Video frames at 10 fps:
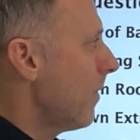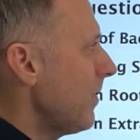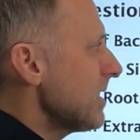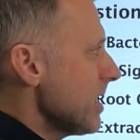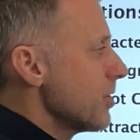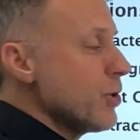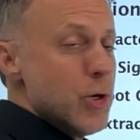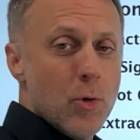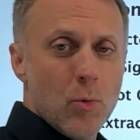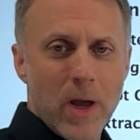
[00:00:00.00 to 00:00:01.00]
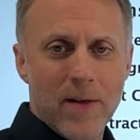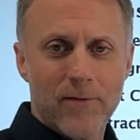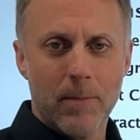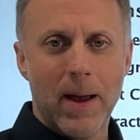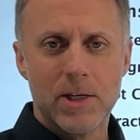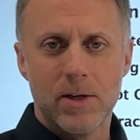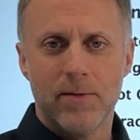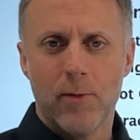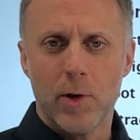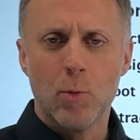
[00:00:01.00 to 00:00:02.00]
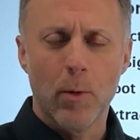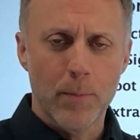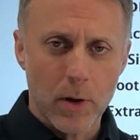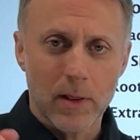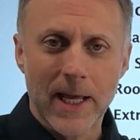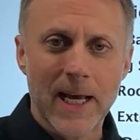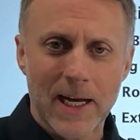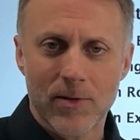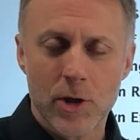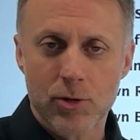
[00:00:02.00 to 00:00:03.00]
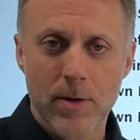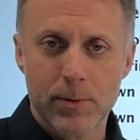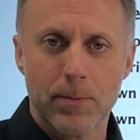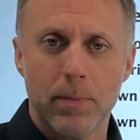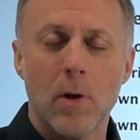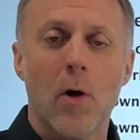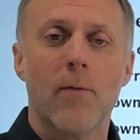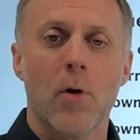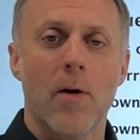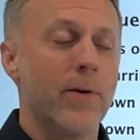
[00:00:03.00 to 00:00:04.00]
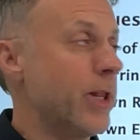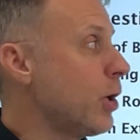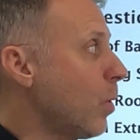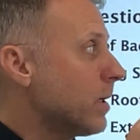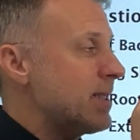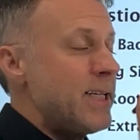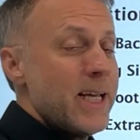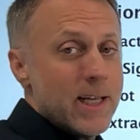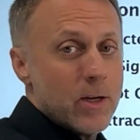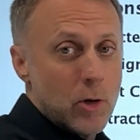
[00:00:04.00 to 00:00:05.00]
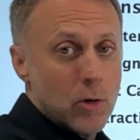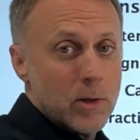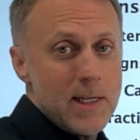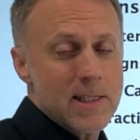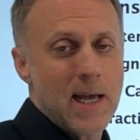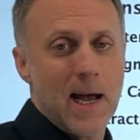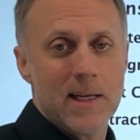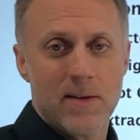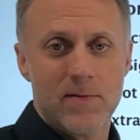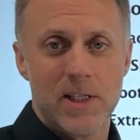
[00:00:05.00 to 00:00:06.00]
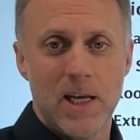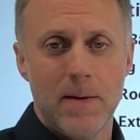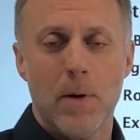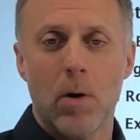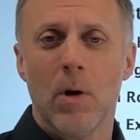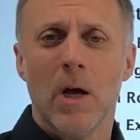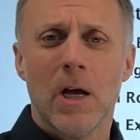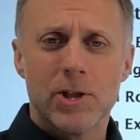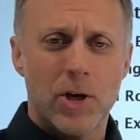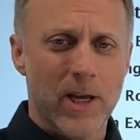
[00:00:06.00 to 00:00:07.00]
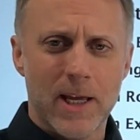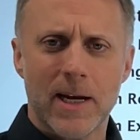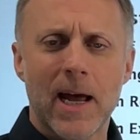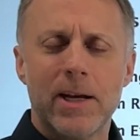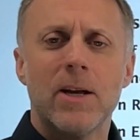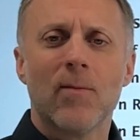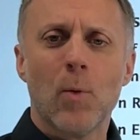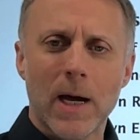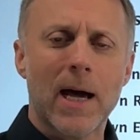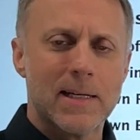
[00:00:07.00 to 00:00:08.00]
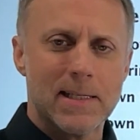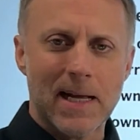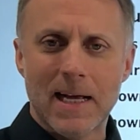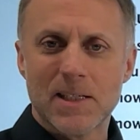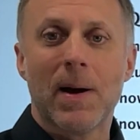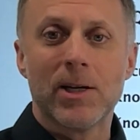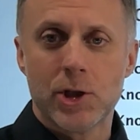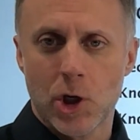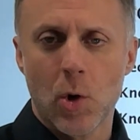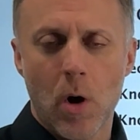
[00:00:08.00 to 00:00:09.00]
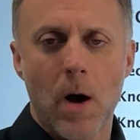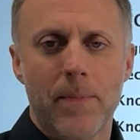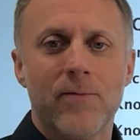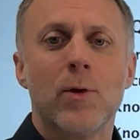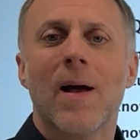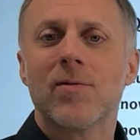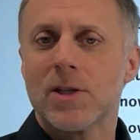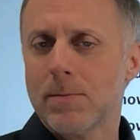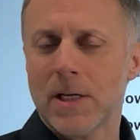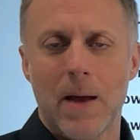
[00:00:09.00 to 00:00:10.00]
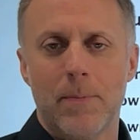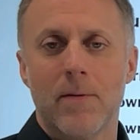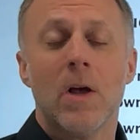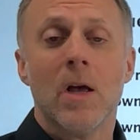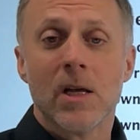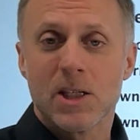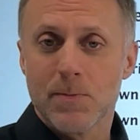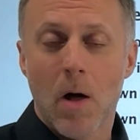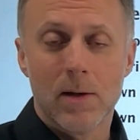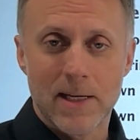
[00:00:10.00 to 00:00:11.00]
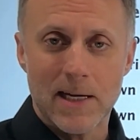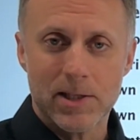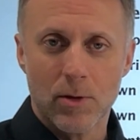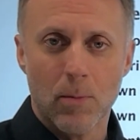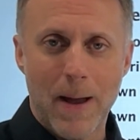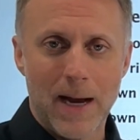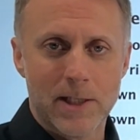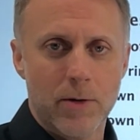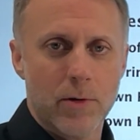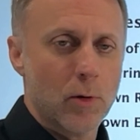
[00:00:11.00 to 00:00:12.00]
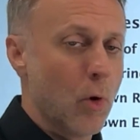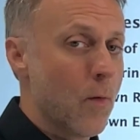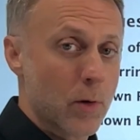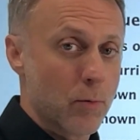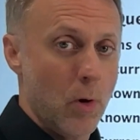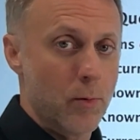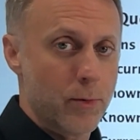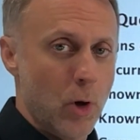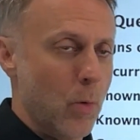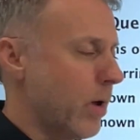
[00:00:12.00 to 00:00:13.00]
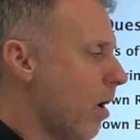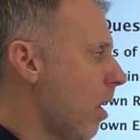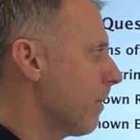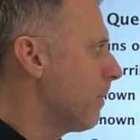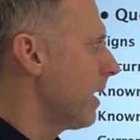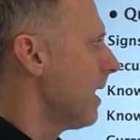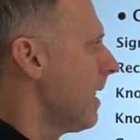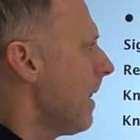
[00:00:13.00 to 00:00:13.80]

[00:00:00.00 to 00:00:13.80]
if this is new information for you, we'll put a link in the description below for our video on 10 early signs of SIBO so you can get an idea of what kind of signs might show up if you have some type of small intestinal bacterial overgrowth going on. But